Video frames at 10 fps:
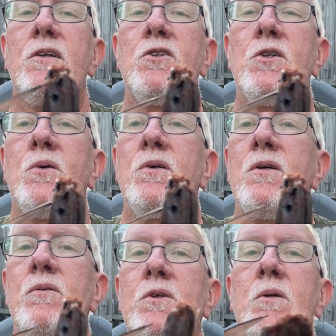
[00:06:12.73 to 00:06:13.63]
sewing
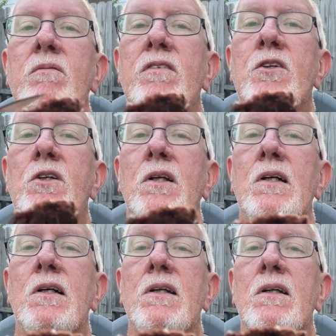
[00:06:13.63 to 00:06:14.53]
it with some fishing
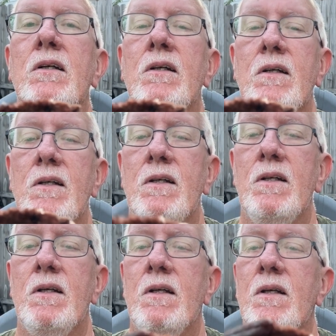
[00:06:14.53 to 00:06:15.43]
line,
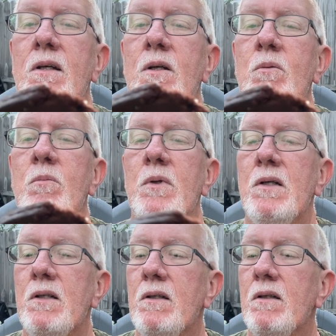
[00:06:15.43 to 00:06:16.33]
but